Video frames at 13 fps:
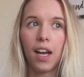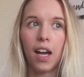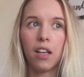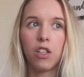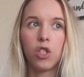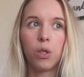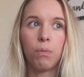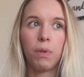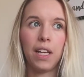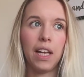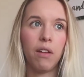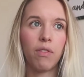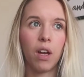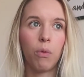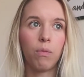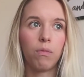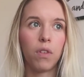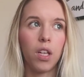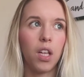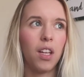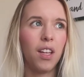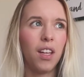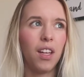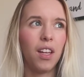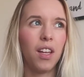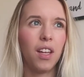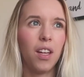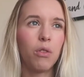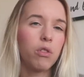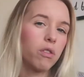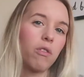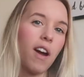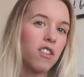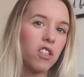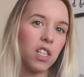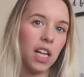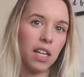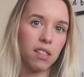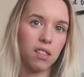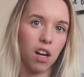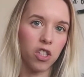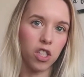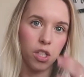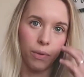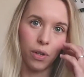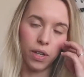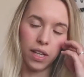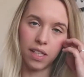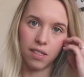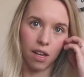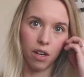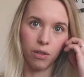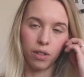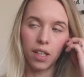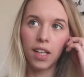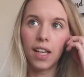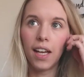And I do believe that he'll just gradually start to do it on his own.